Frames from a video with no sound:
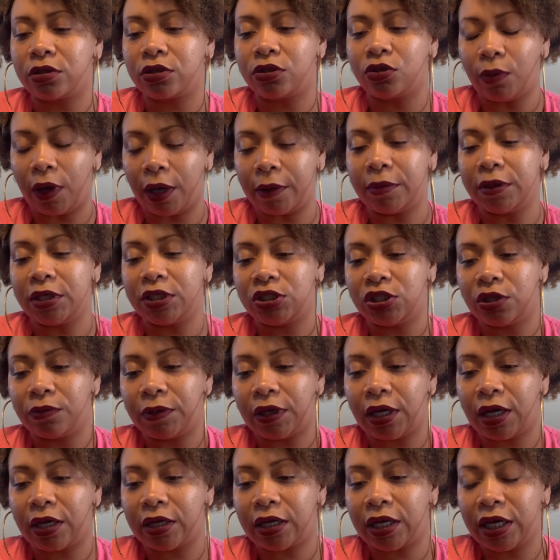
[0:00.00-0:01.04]
You might be a
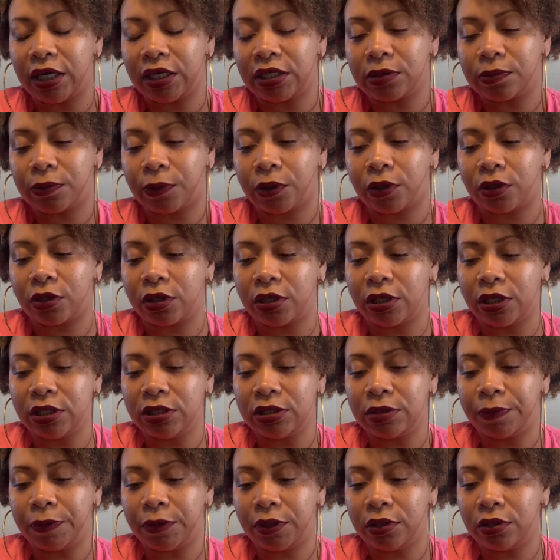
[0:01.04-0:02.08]
Gemini Cancer
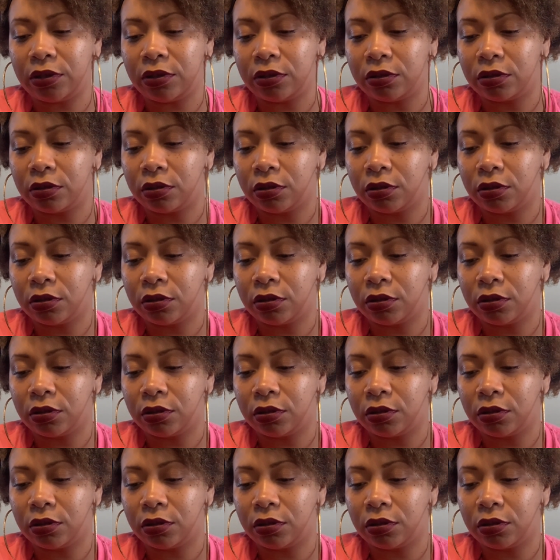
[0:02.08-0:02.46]
cusper.